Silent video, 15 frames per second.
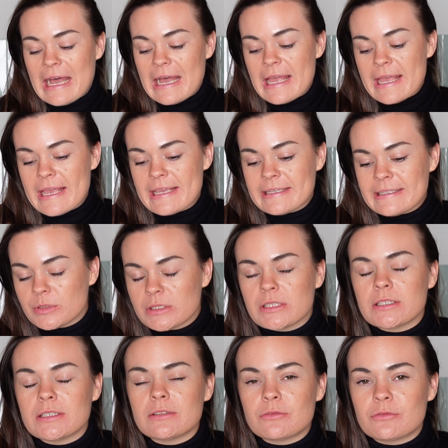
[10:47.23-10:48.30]
I
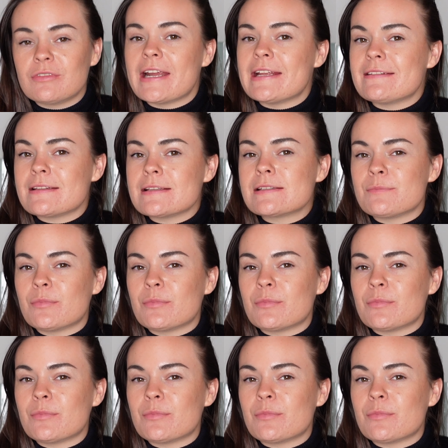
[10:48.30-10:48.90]
will rate this